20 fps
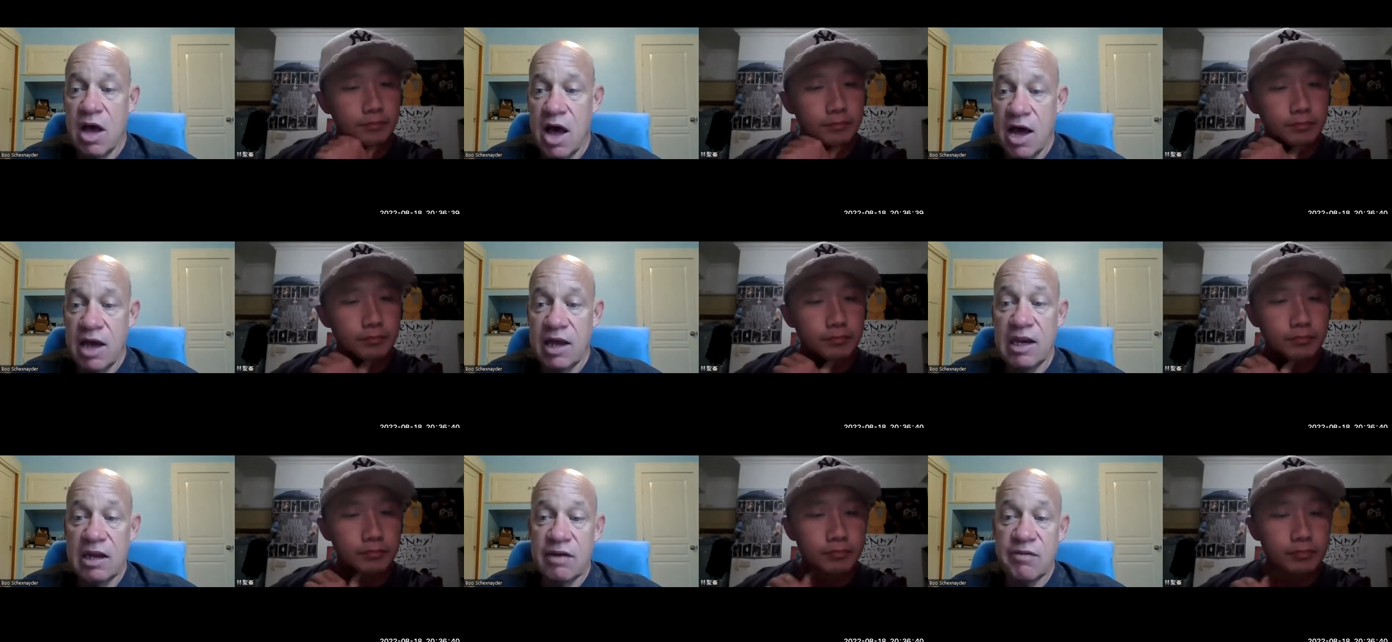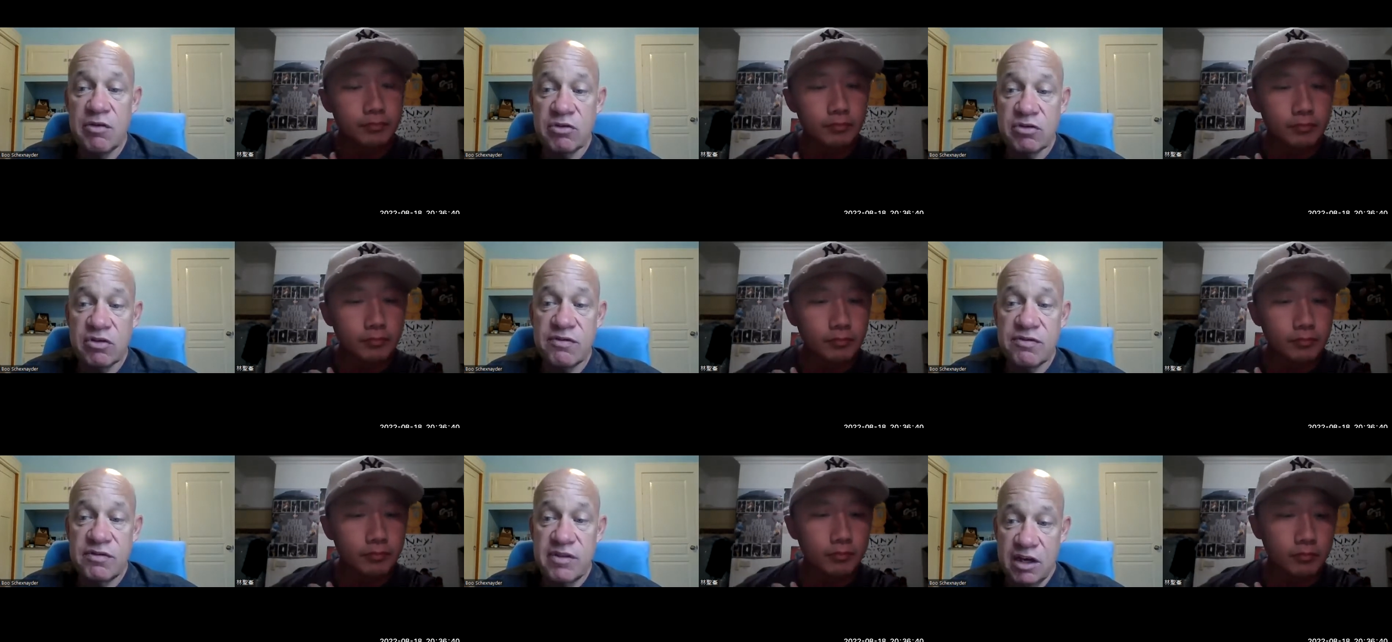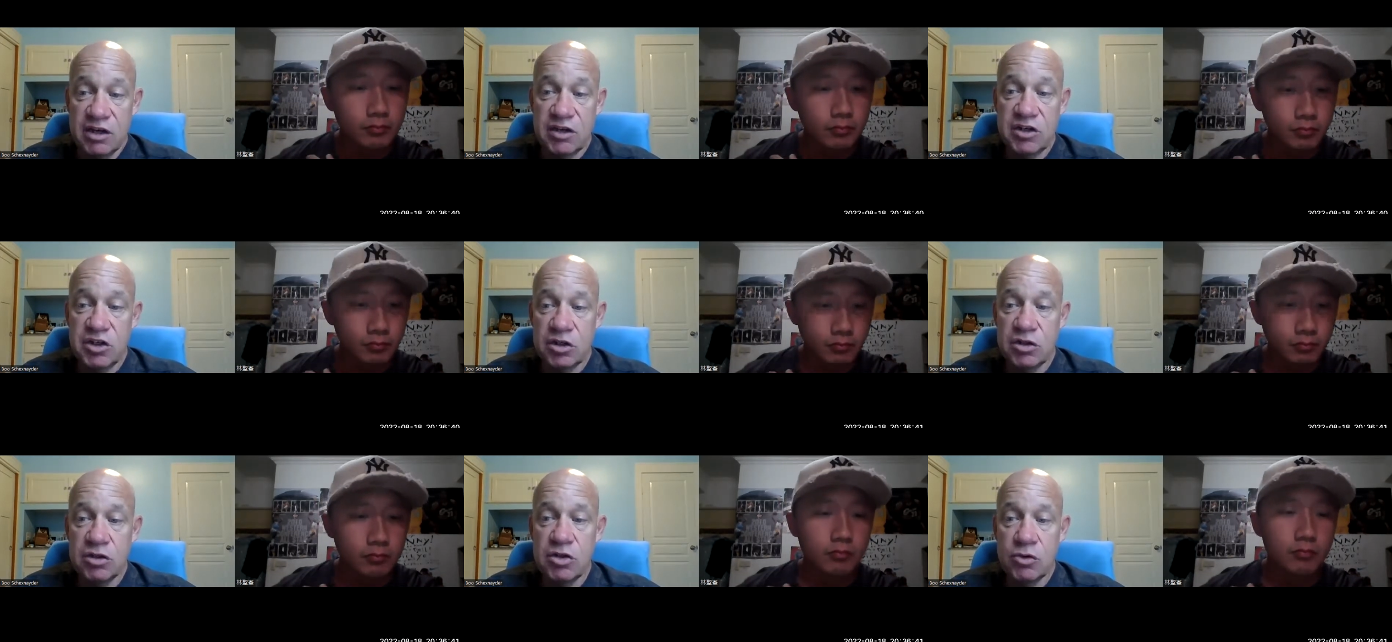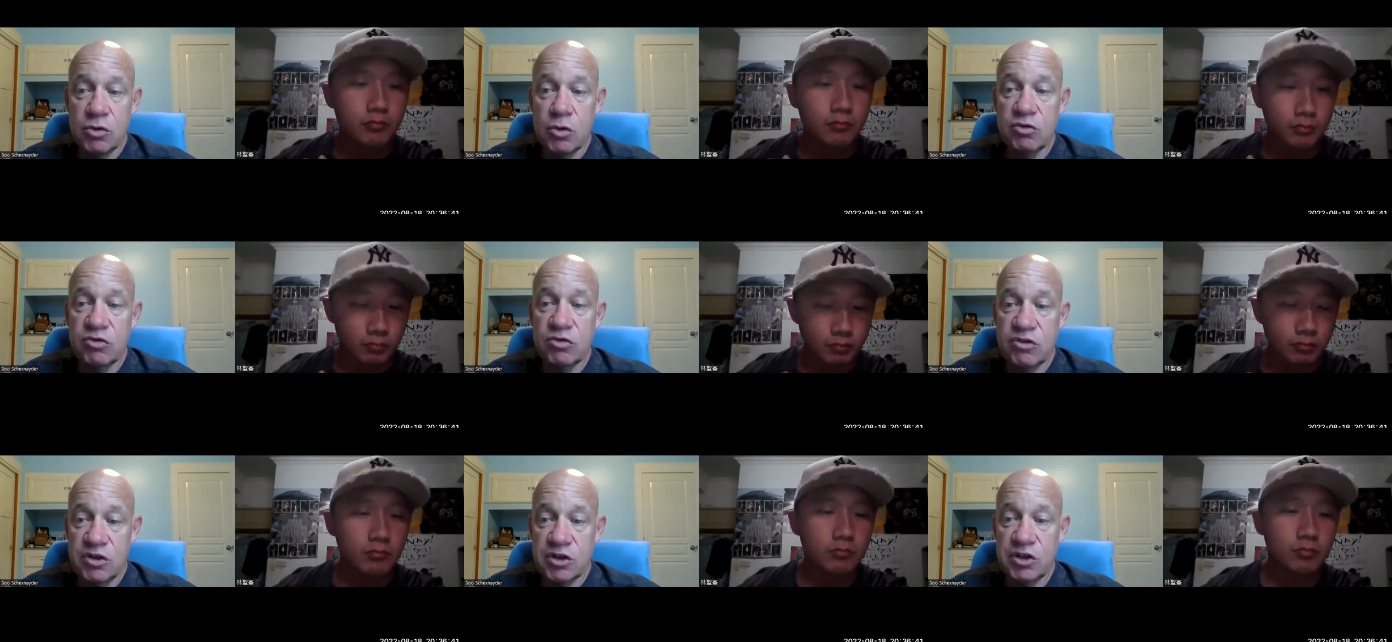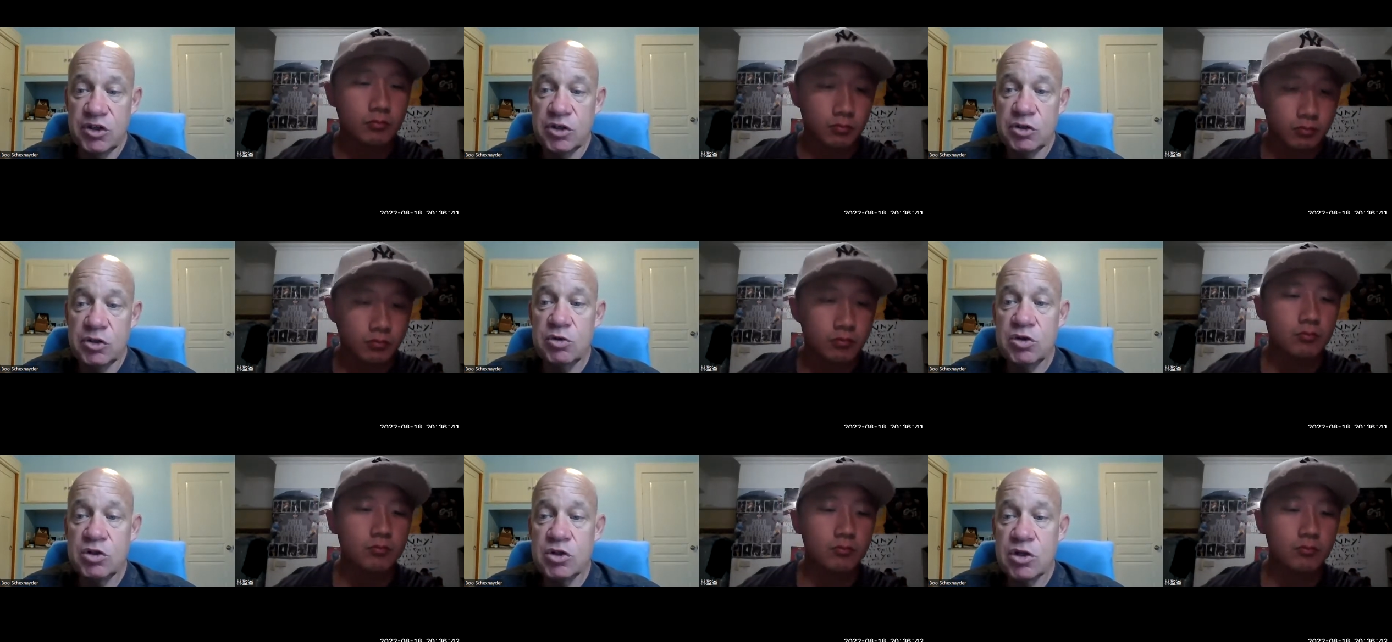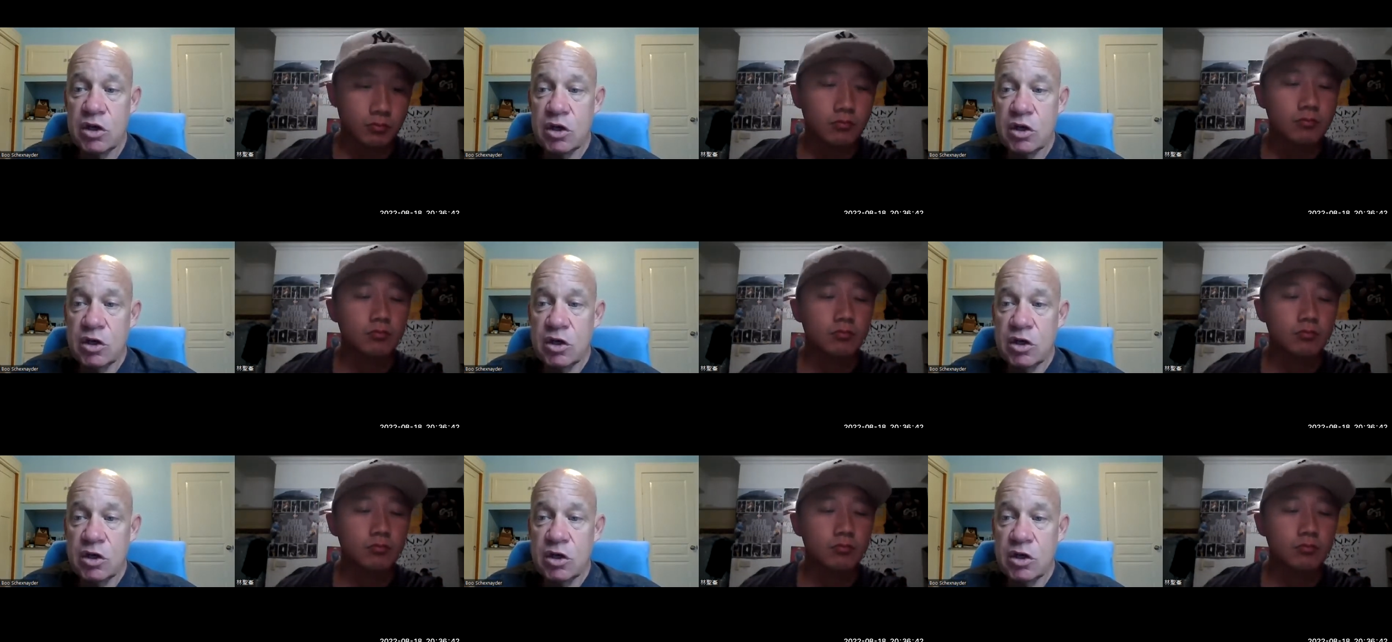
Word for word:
Speaker 1: high levels of tension to those tissues